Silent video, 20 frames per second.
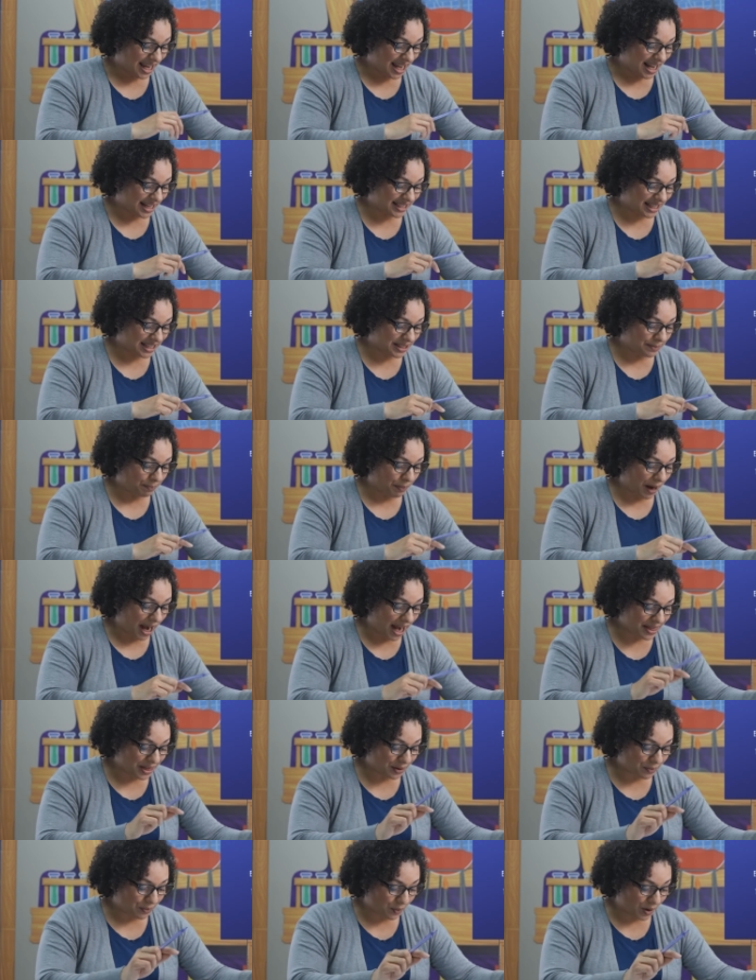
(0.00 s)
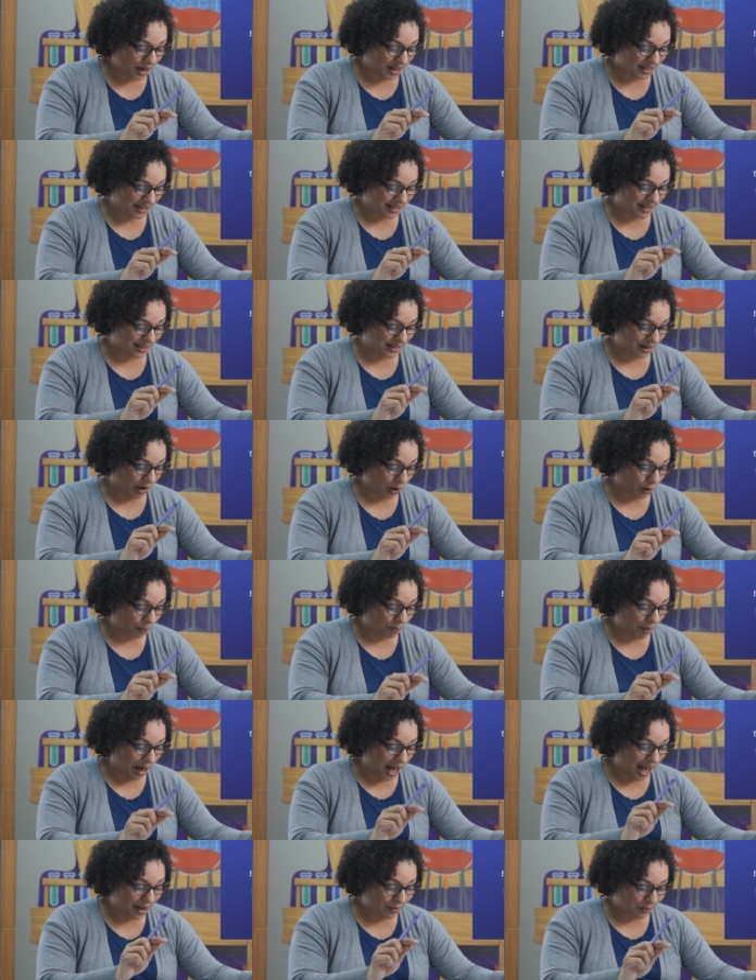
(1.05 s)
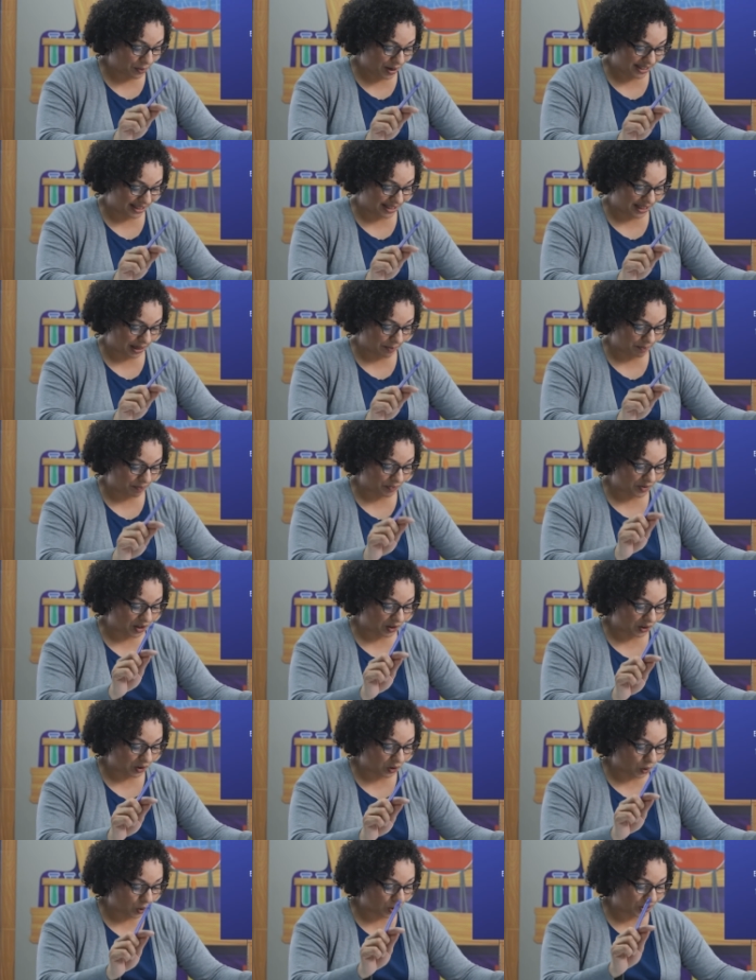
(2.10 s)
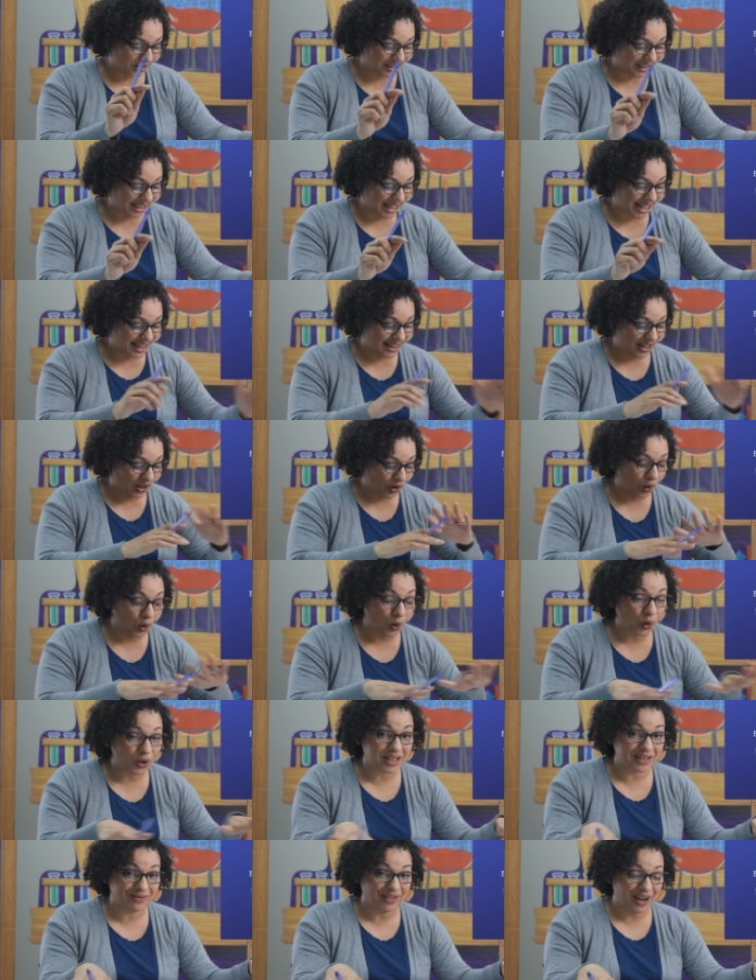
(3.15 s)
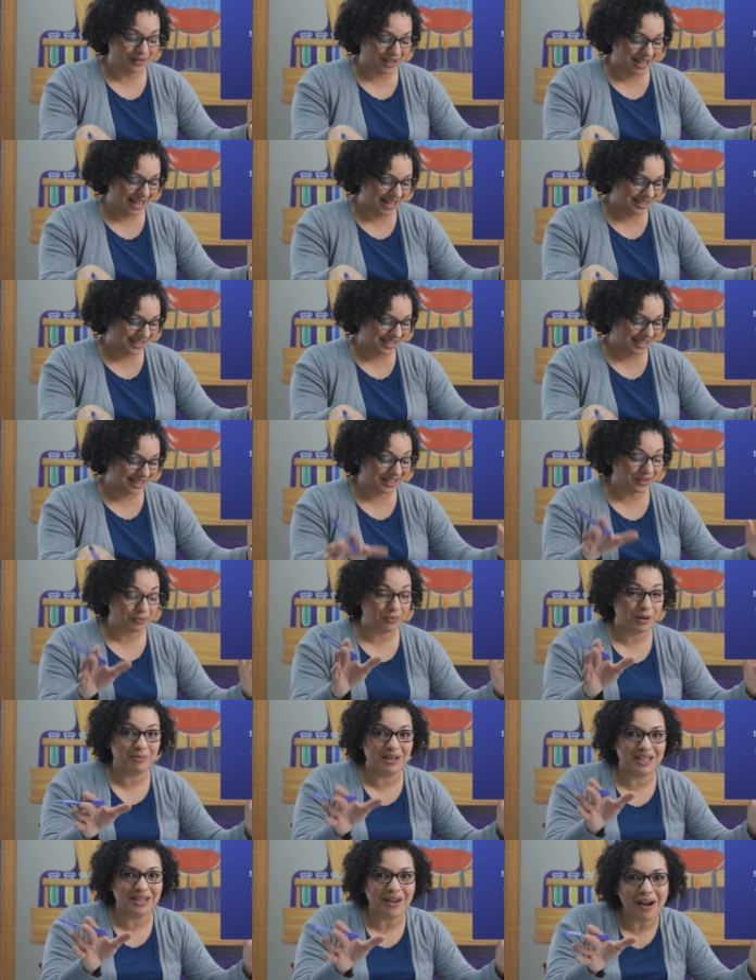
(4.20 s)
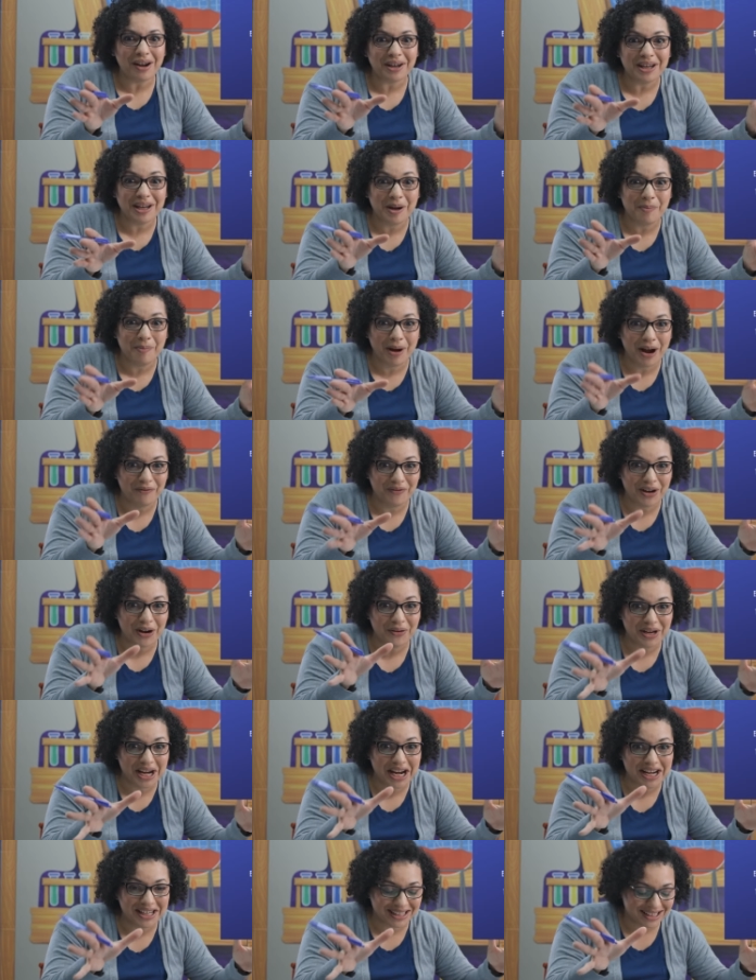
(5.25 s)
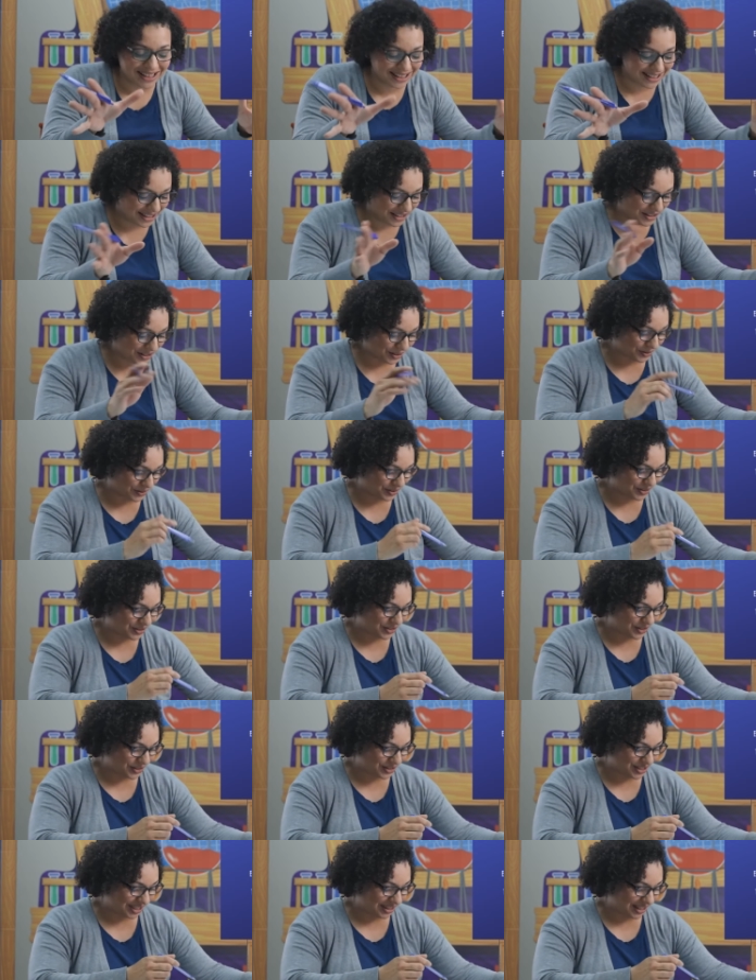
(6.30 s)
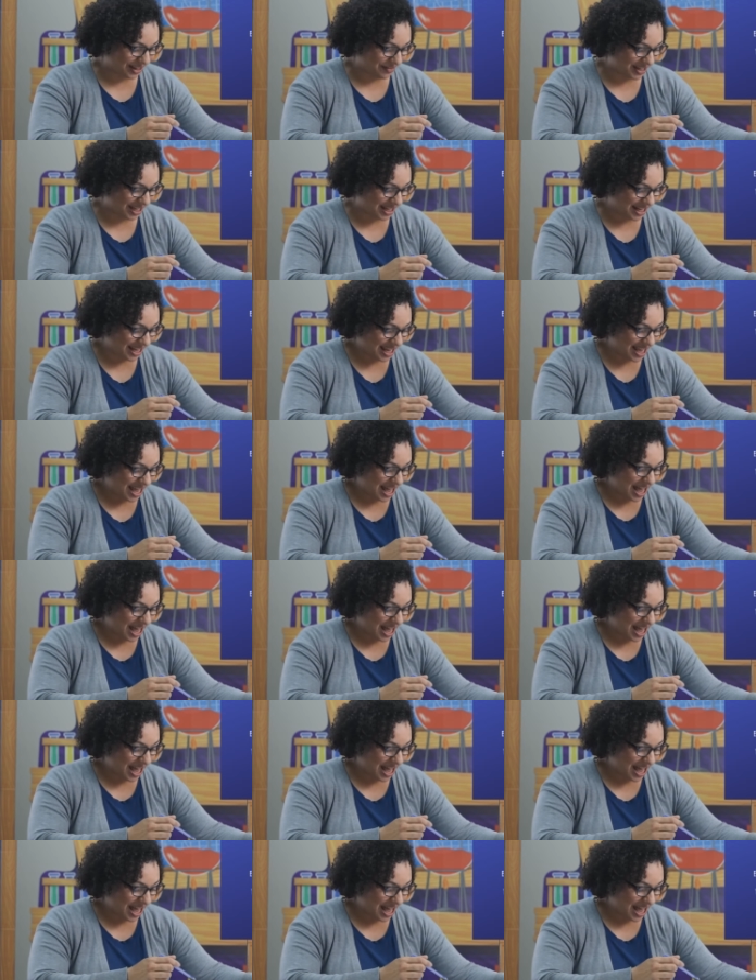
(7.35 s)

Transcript: It says, by the wis or by wisdom, the Lord laid the earth's foundations. We've been talking about foundations in children's church. I love it.